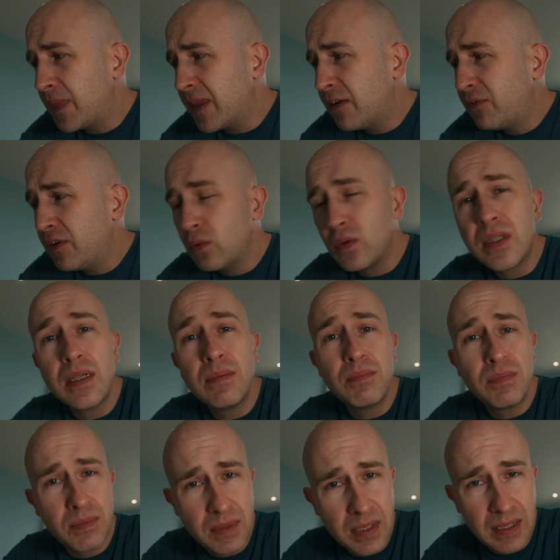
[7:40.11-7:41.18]
If it was a
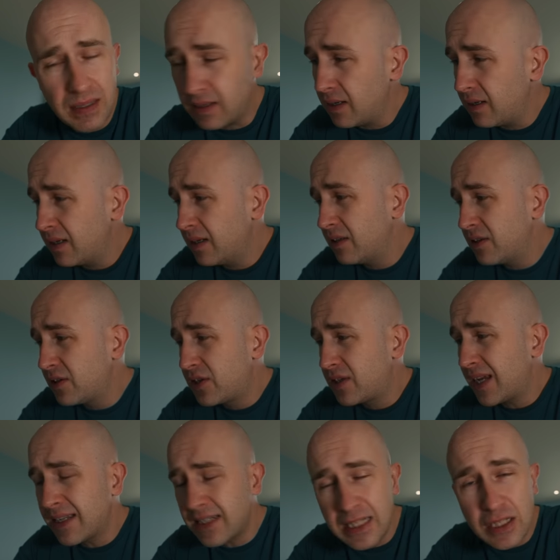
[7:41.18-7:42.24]

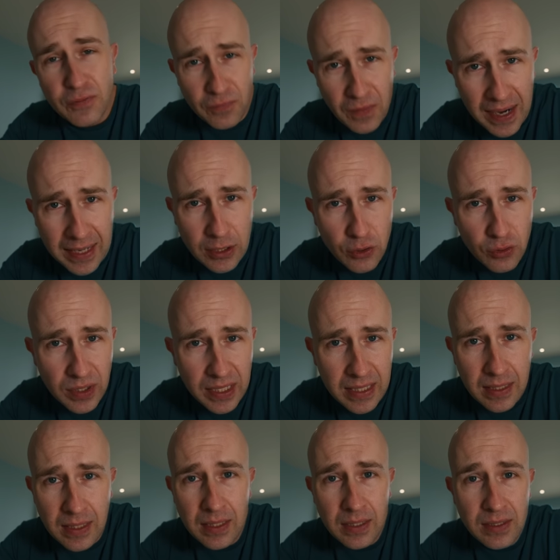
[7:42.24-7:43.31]
satisfactory